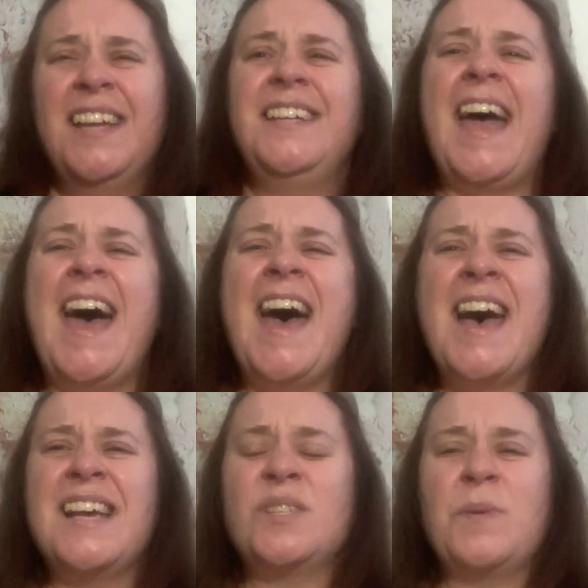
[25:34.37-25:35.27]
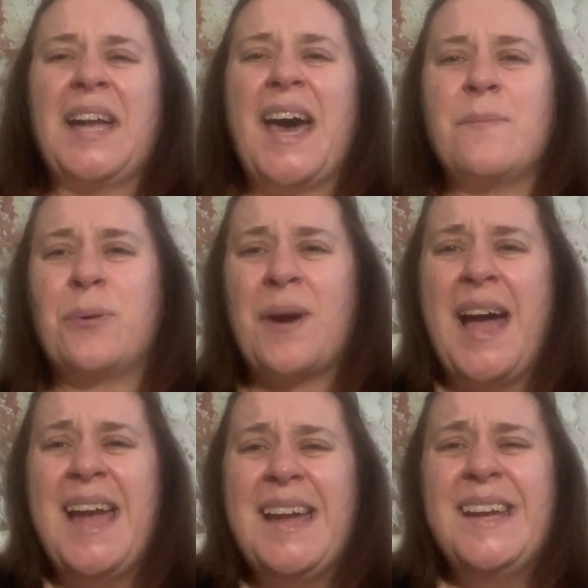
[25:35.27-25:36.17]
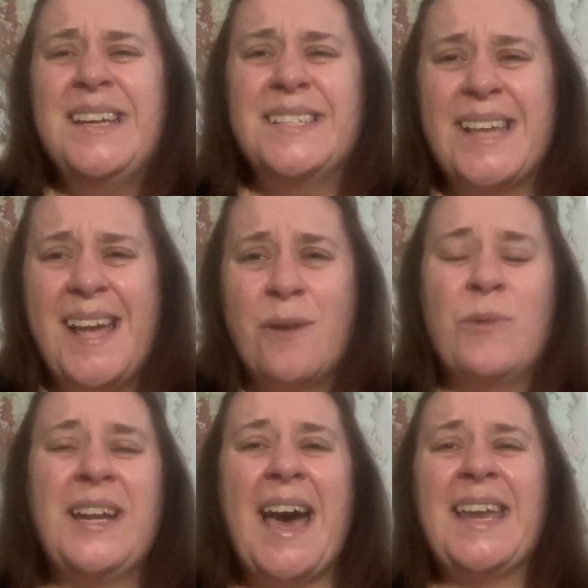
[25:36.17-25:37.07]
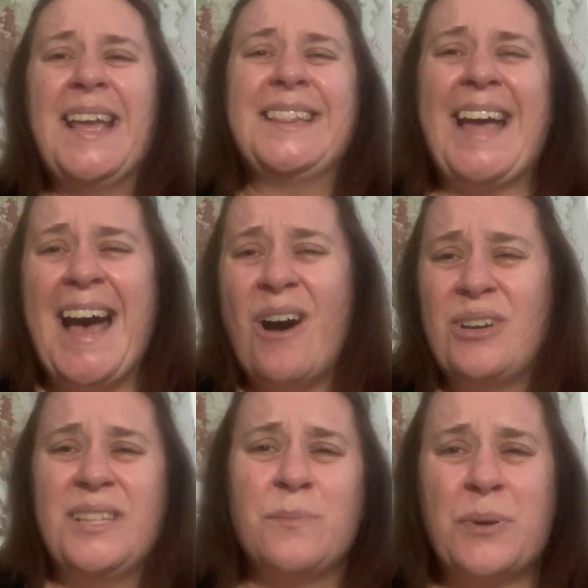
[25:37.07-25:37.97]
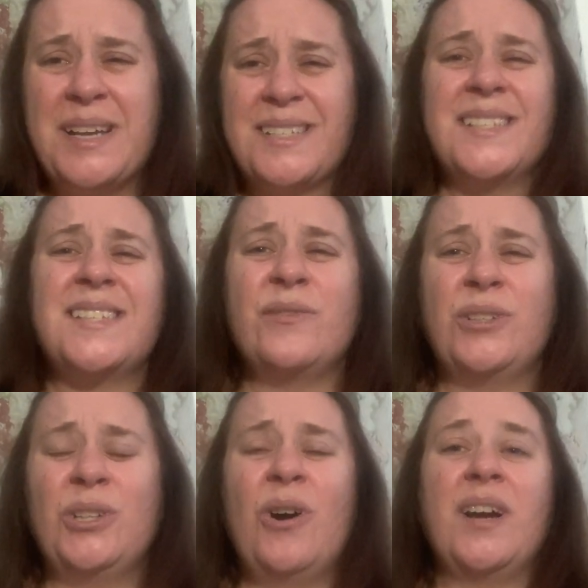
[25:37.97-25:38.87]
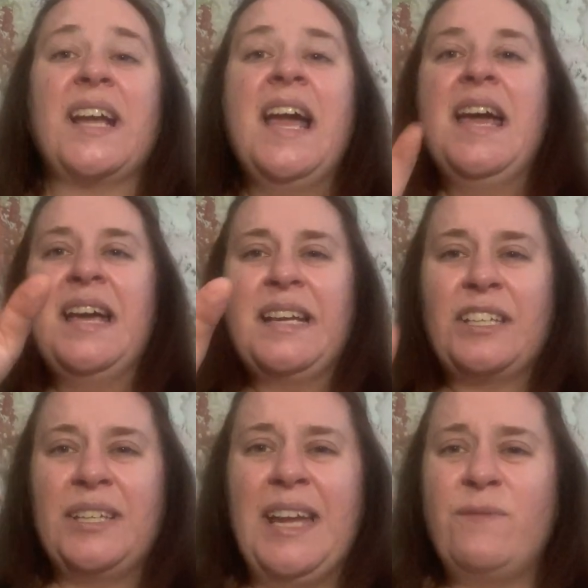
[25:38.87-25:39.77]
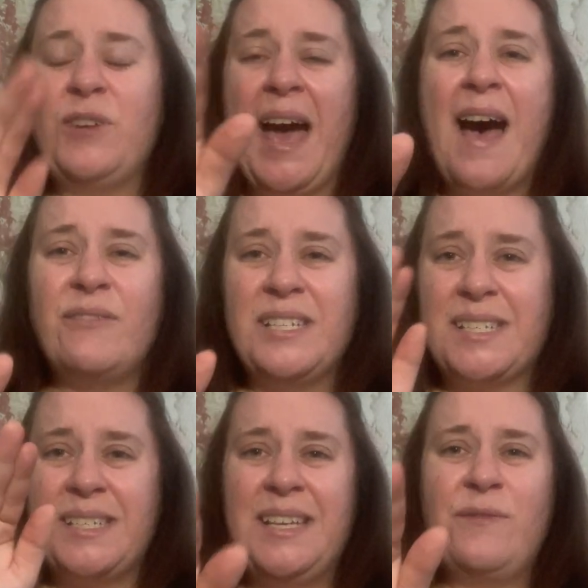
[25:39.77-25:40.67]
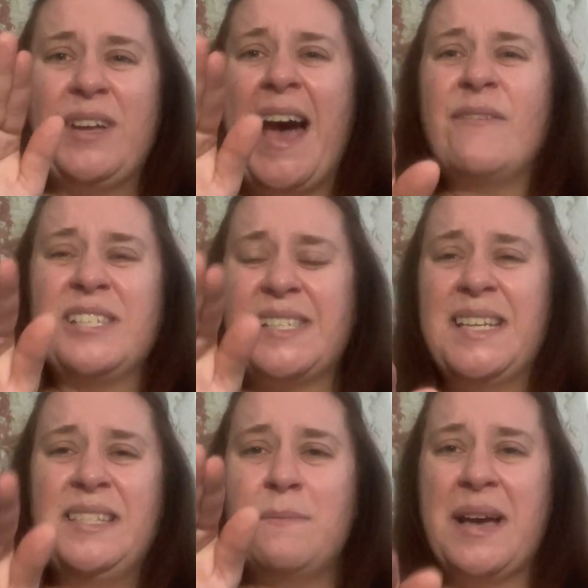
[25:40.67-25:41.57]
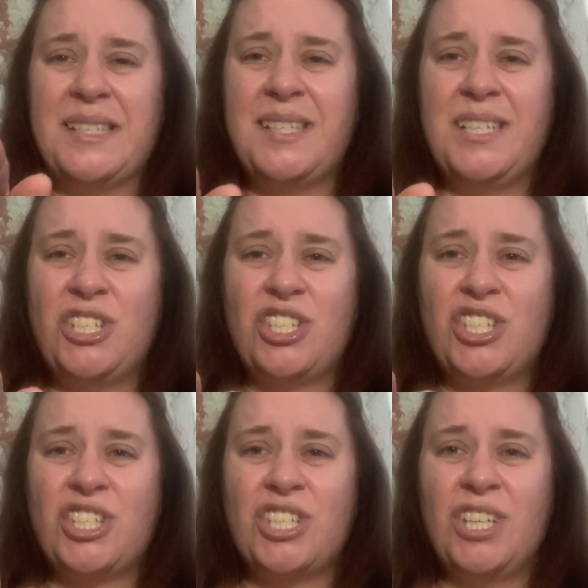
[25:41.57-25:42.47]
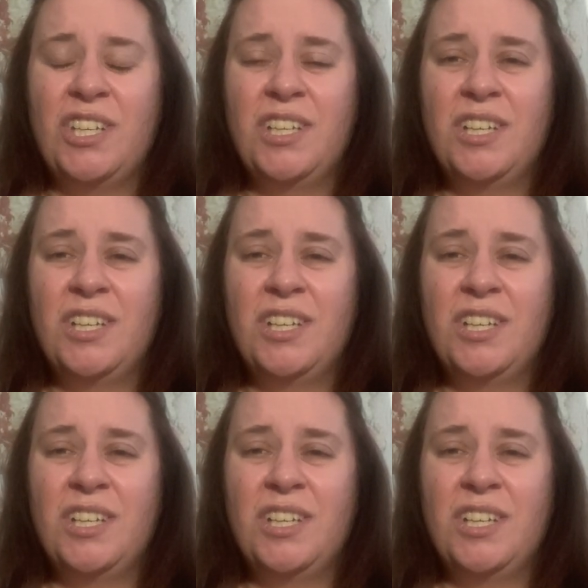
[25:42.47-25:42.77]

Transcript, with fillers: Yes, we got to praise him. We got to get loud in the presence of the Lord. If you haven't if you haven't seen the message,